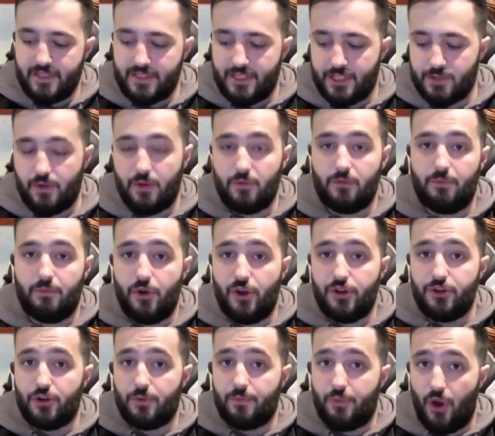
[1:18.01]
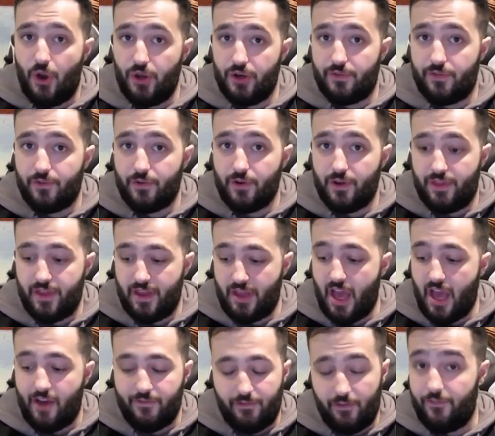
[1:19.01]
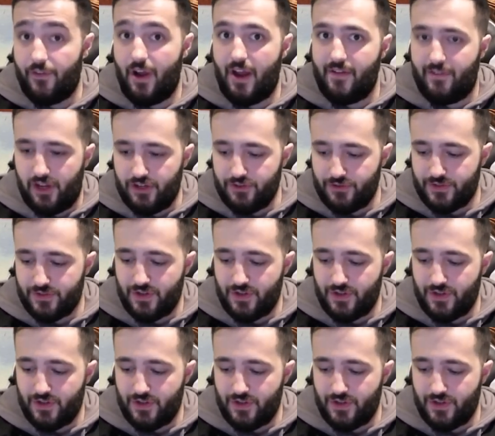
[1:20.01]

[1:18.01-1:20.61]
This one will burn your opponent for 500.